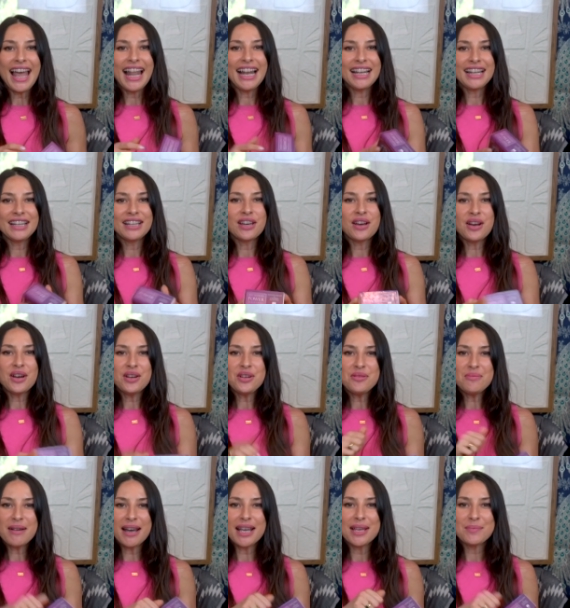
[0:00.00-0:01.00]
Hello,
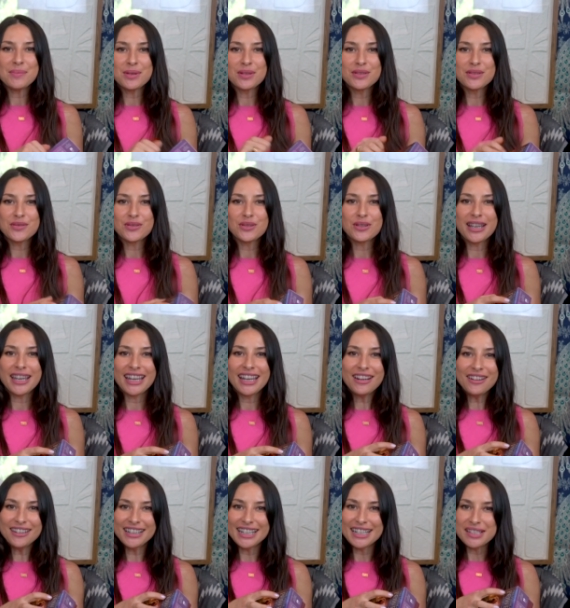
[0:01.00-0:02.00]
my beautiful
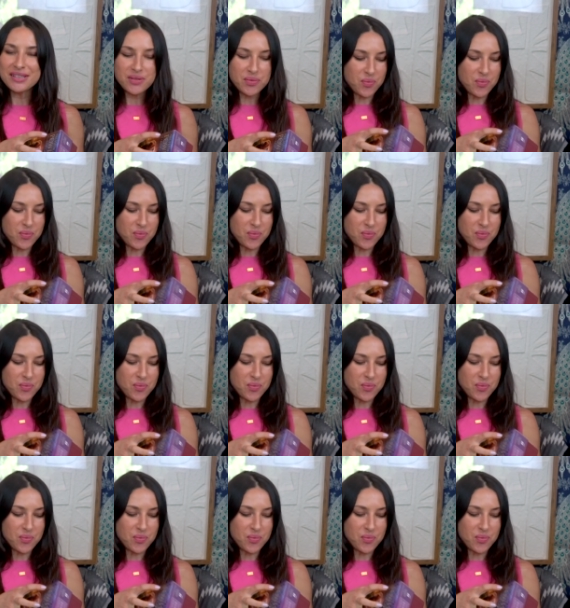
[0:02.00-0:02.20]
Aries.